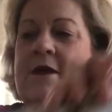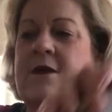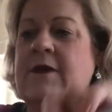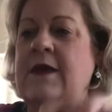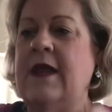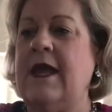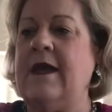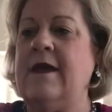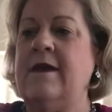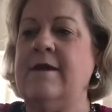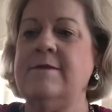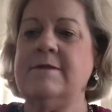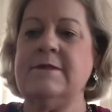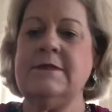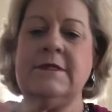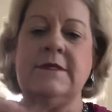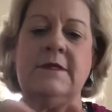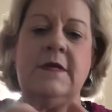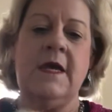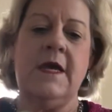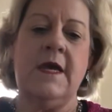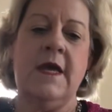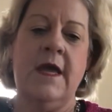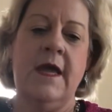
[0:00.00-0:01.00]
names.
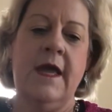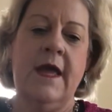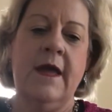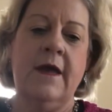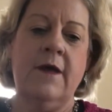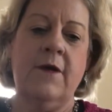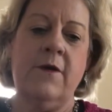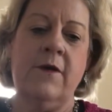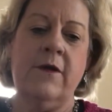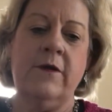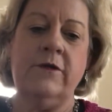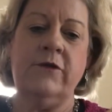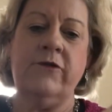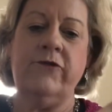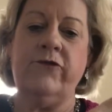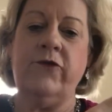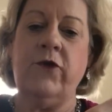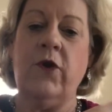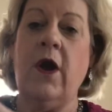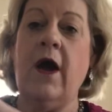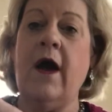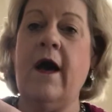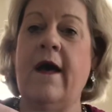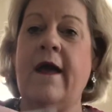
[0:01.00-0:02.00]
It called
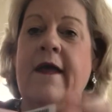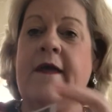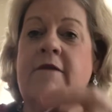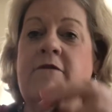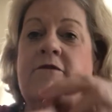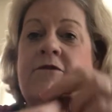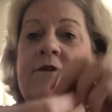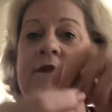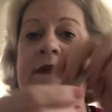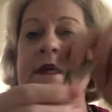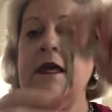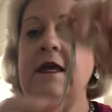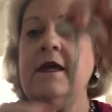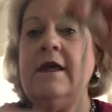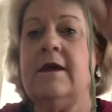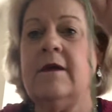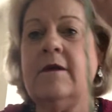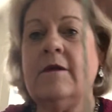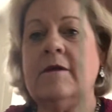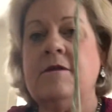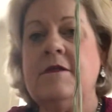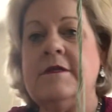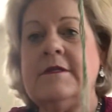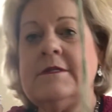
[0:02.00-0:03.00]
for Ivy.
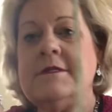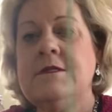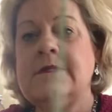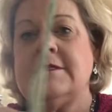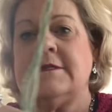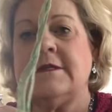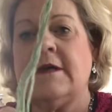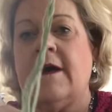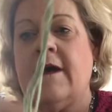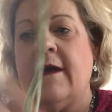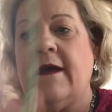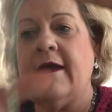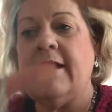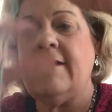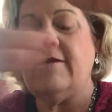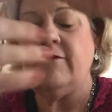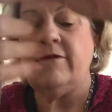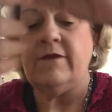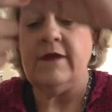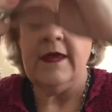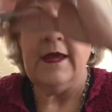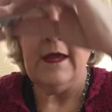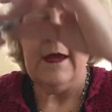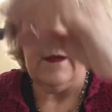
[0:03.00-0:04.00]
This is
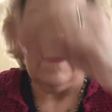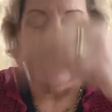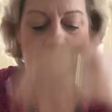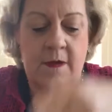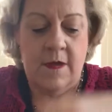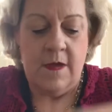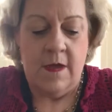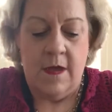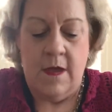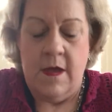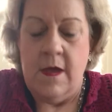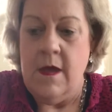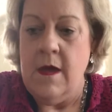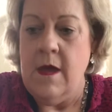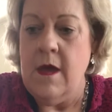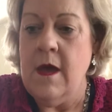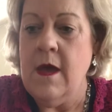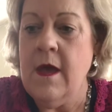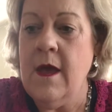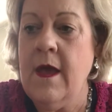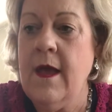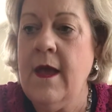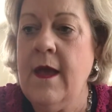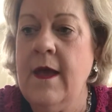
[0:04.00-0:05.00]
Ivy.
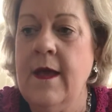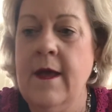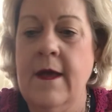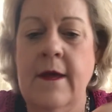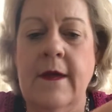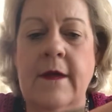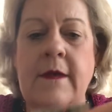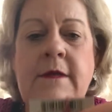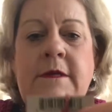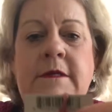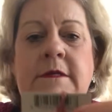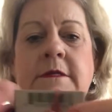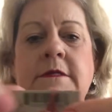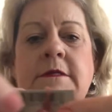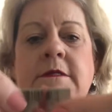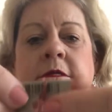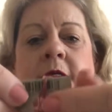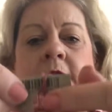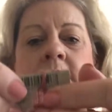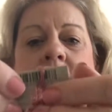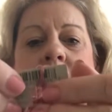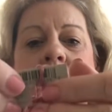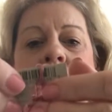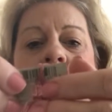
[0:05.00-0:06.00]
And
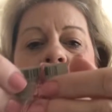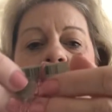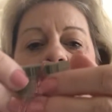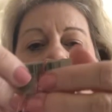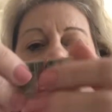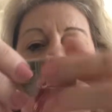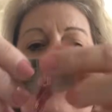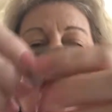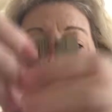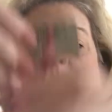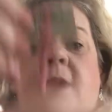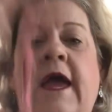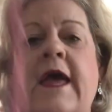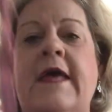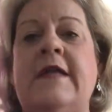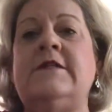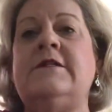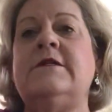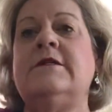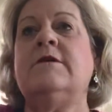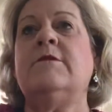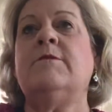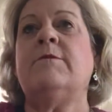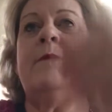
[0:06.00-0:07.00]

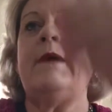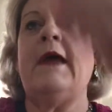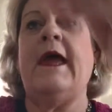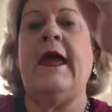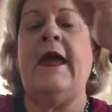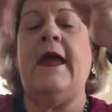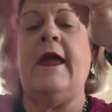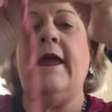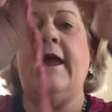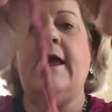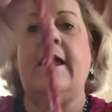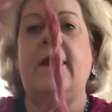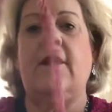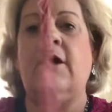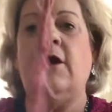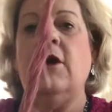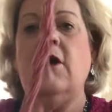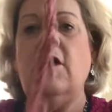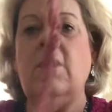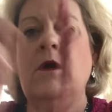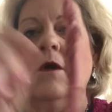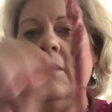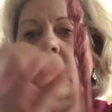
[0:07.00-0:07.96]
Red Pear.